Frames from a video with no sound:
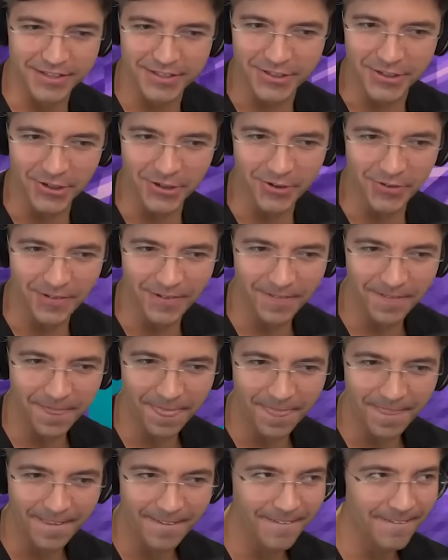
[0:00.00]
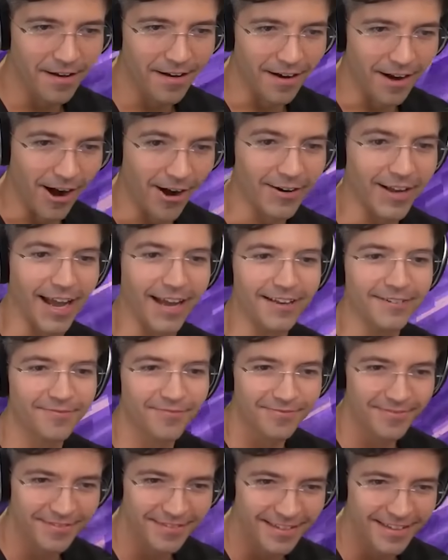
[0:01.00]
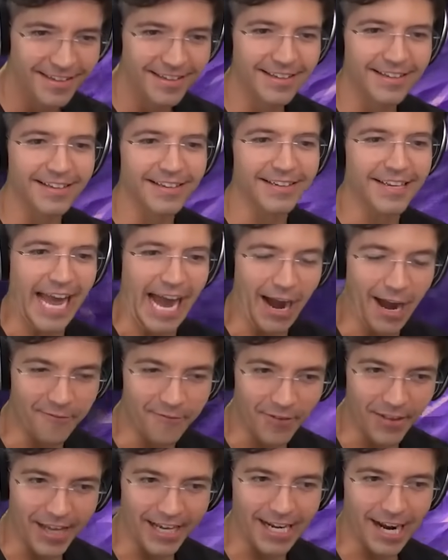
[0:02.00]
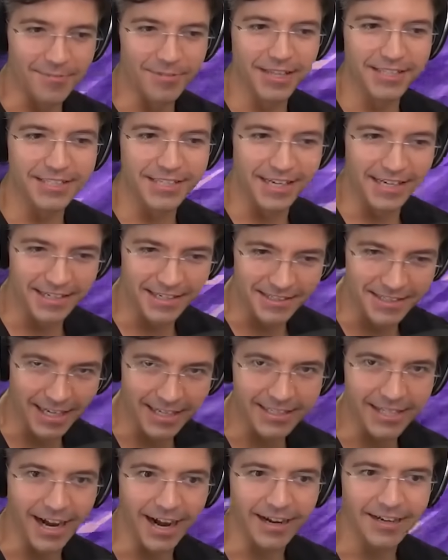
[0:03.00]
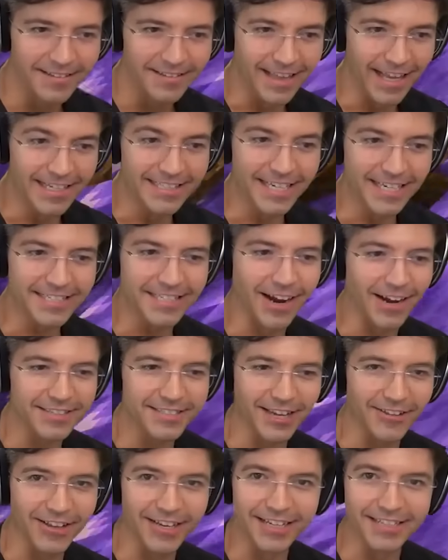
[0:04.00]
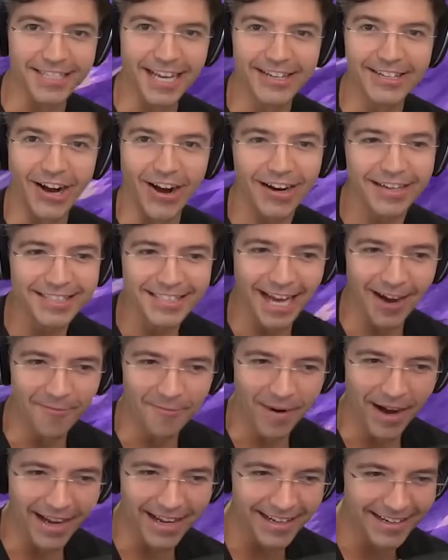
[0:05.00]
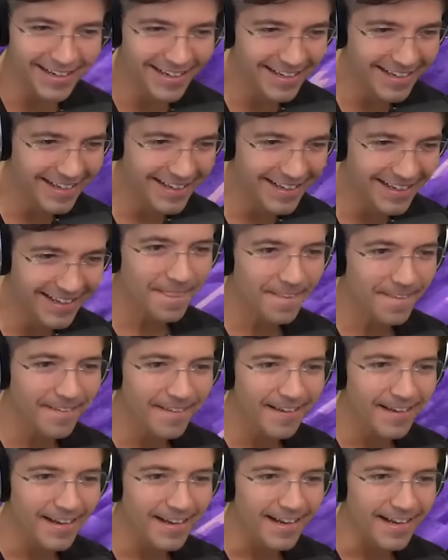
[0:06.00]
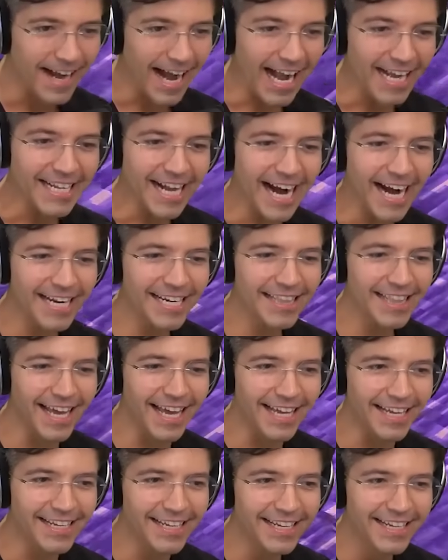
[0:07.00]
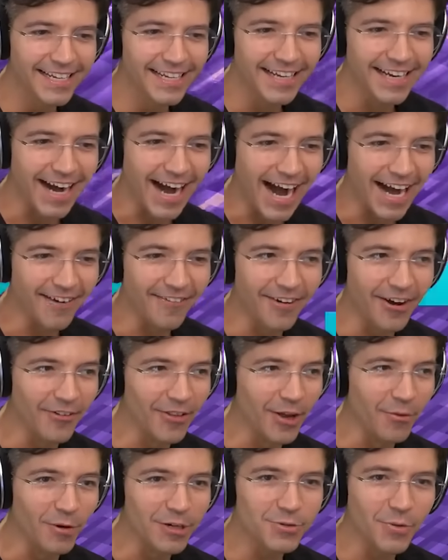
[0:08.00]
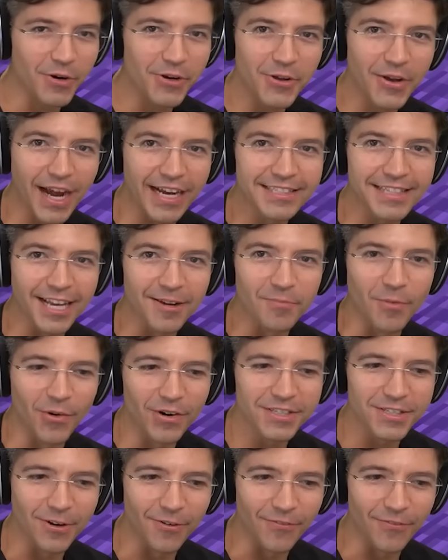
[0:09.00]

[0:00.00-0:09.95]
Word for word: 2. Okay. Now I feel like I'm listening to TikTok. Does this not sound like a TikTok soundbite? I kind of like... I don't know, like, which one do you guys like more so